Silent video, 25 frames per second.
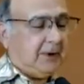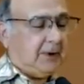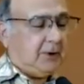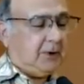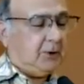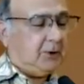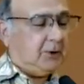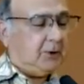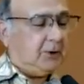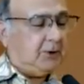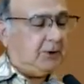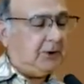
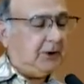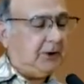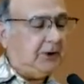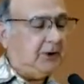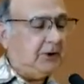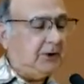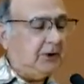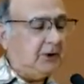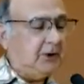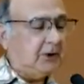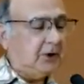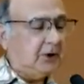You don't
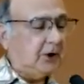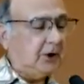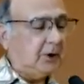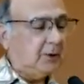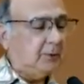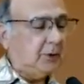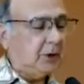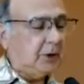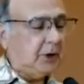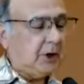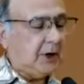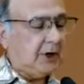need the
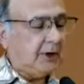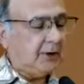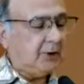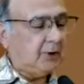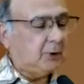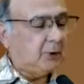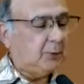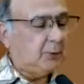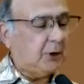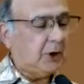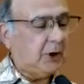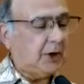alarm clock
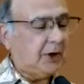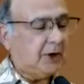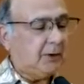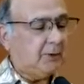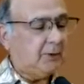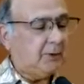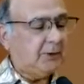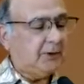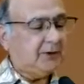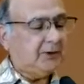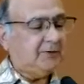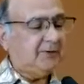you brought
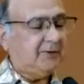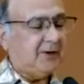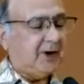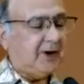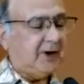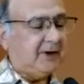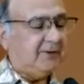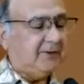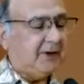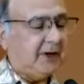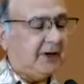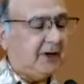with the
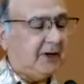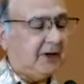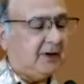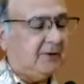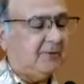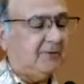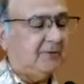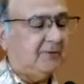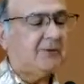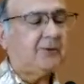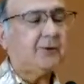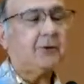5
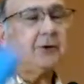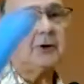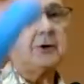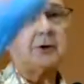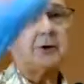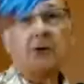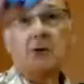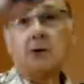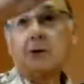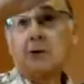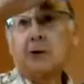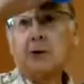a.m. four
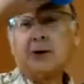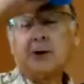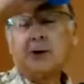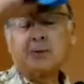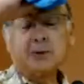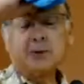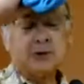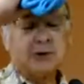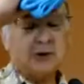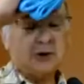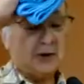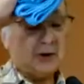year old
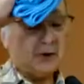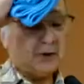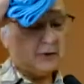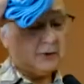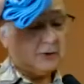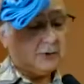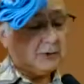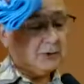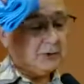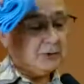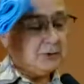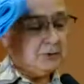
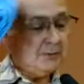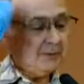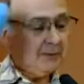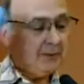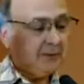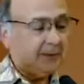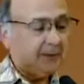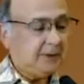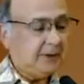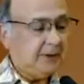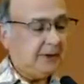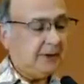upstairs.
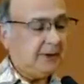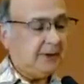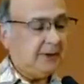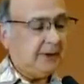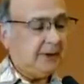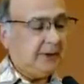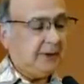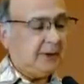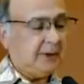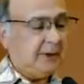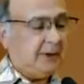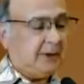
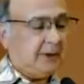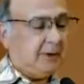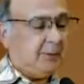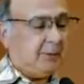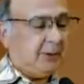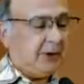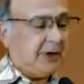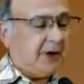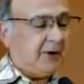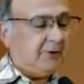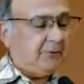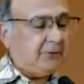
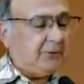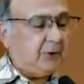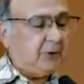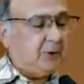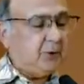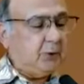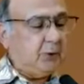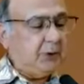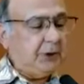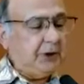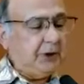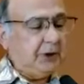But after
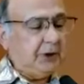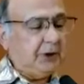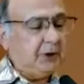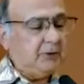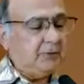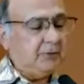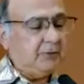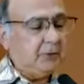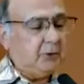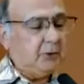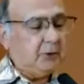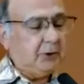a week
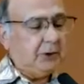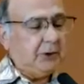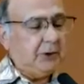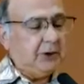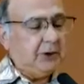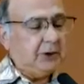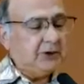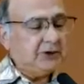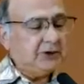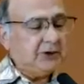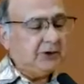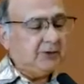of
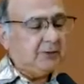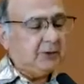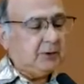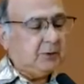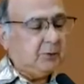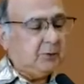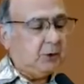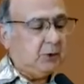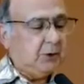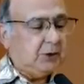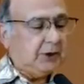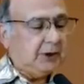greetings every
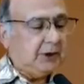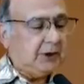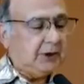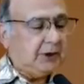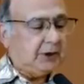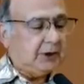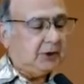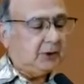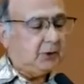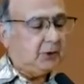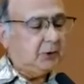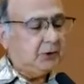
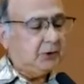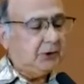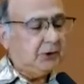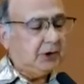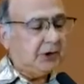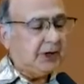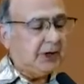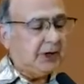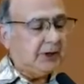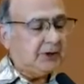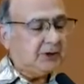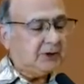morning and good
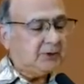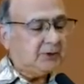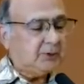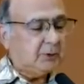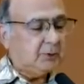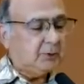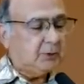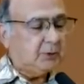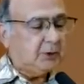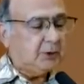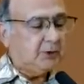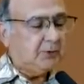nights
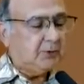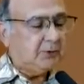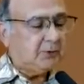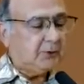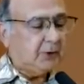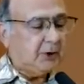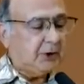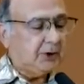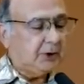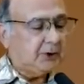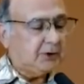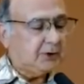from new
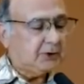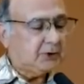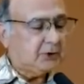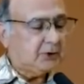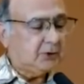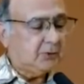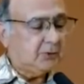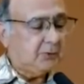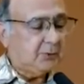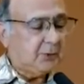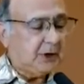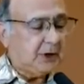friends
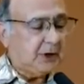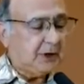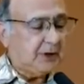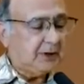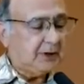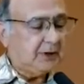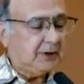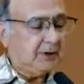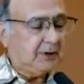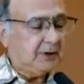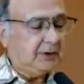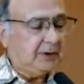you've
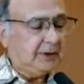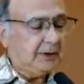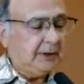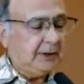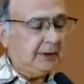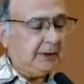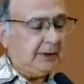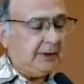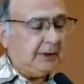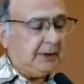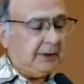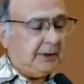made,
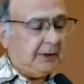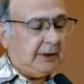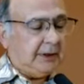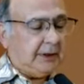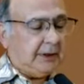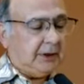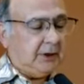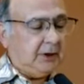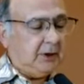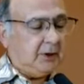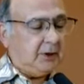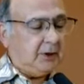
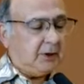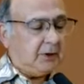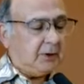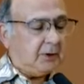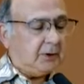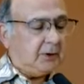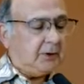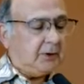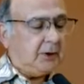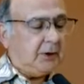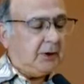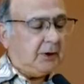
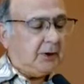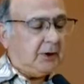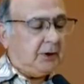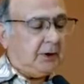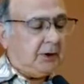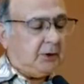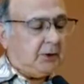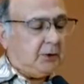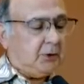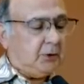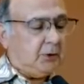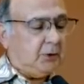here
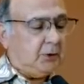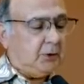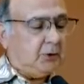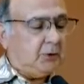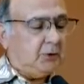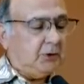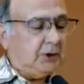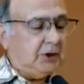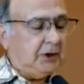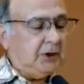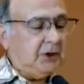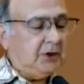you
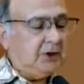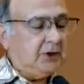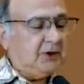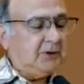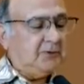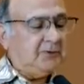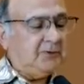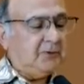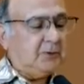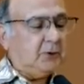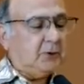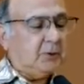don't need
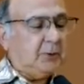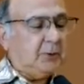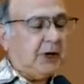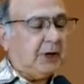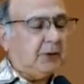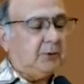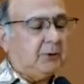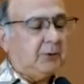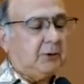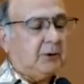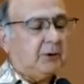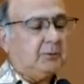the four
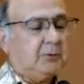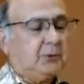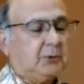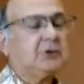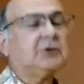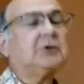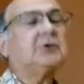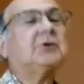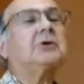bedrooms